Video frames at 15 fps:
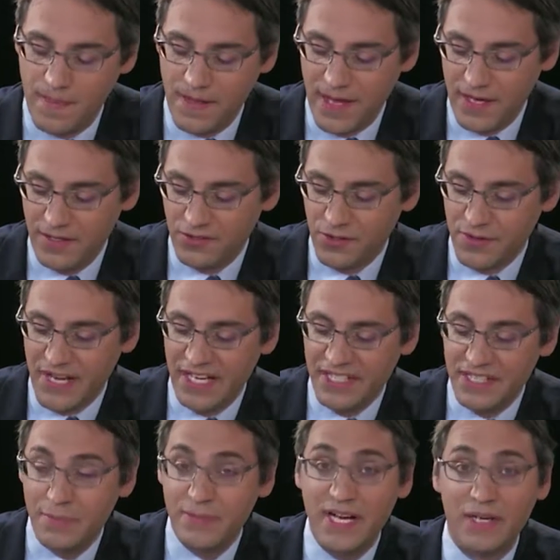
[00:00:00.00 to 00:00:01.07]
So the
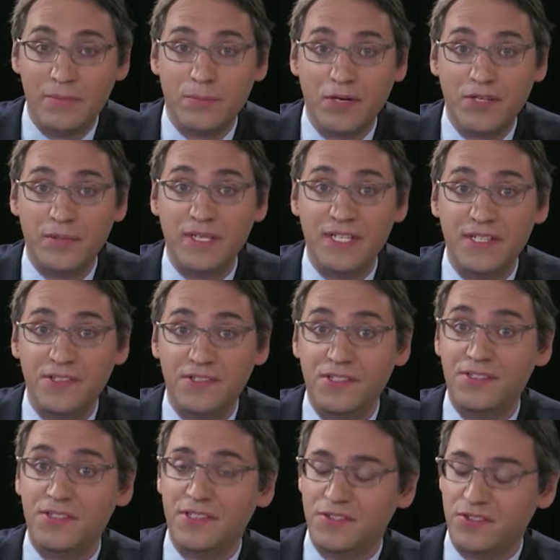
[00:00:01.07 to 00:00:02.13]
idea behind bottom
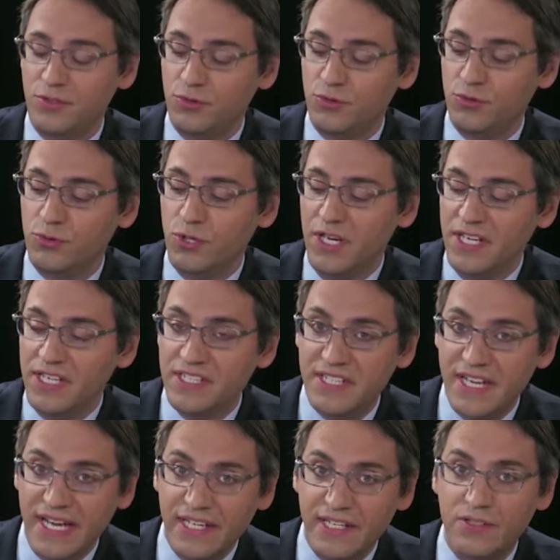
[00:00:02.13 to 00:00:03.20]
indices is to
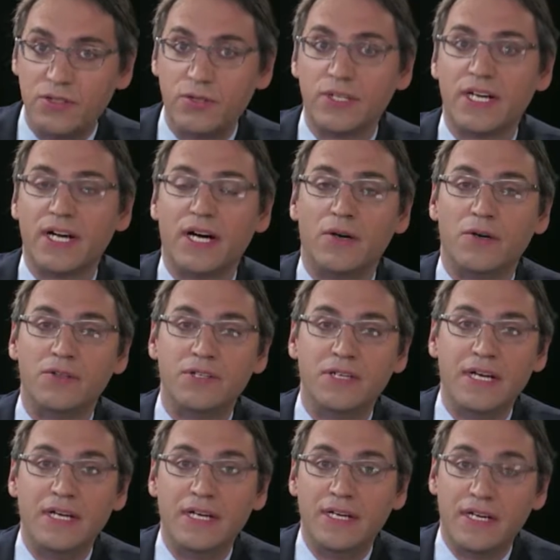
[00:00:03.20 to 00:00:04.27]
take into account
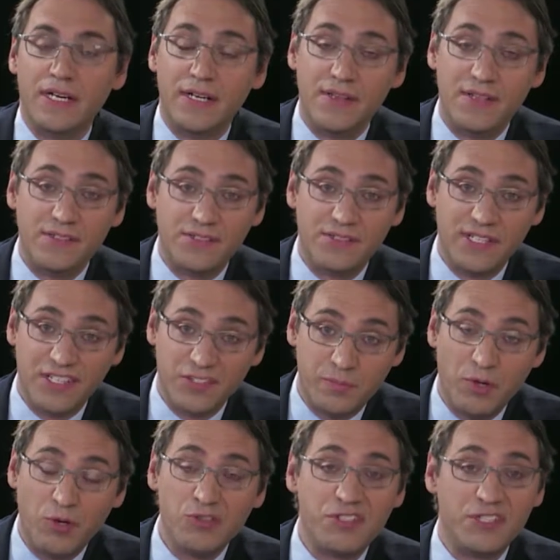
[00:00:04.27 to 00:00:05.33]
this
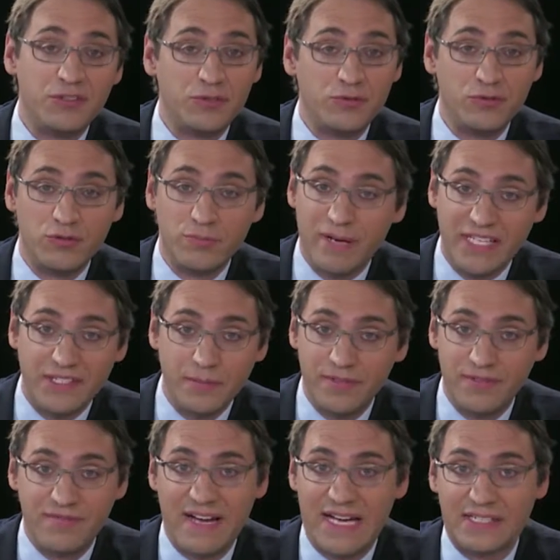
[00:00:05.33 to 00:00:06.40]
exposure to multiple
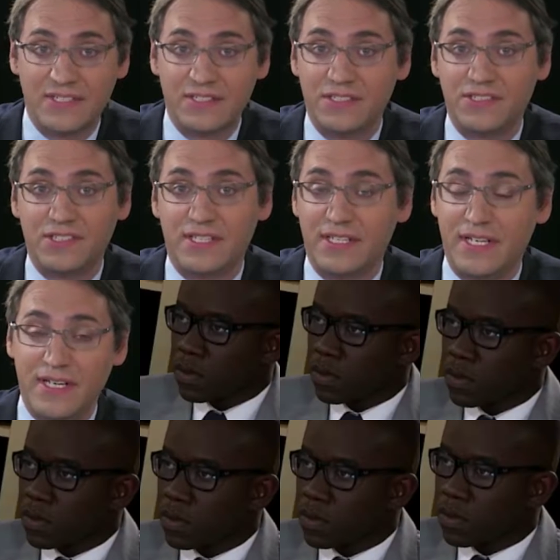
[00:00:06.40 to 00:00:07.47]
factors and
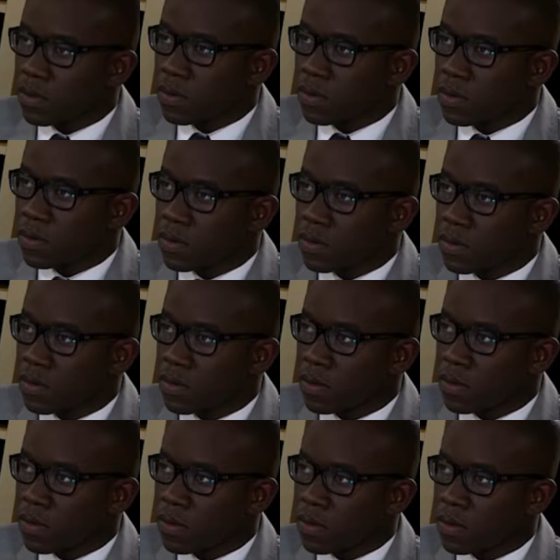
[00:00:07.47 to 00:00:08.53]
the cross-factor
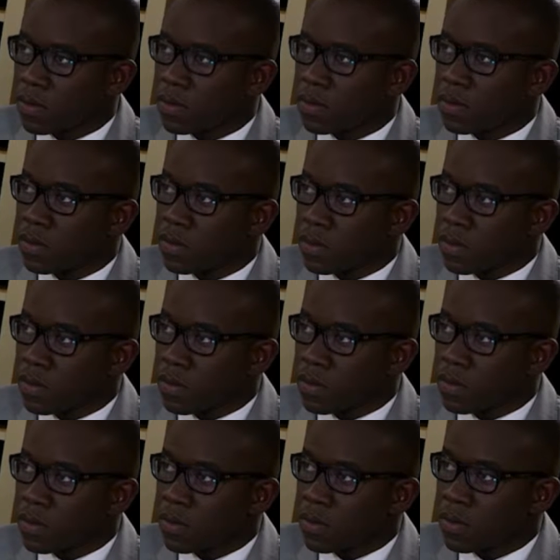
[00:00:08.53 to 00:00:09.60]
interactions at the stock
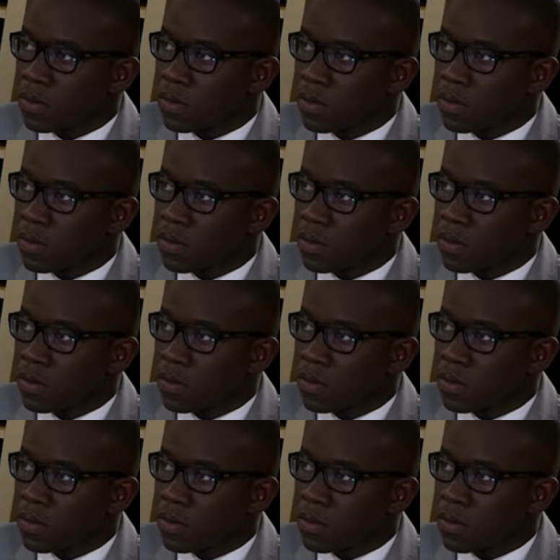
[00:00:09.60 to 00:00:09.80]
level, at the